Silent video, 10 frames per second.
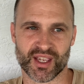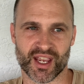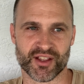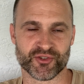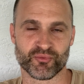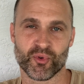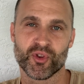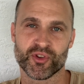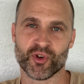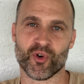And it's
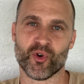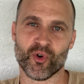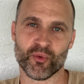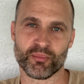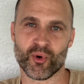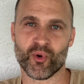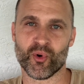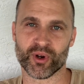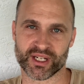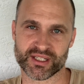really the whole
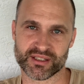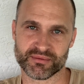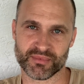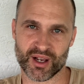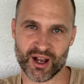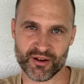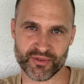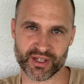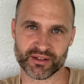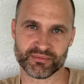point of
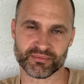it.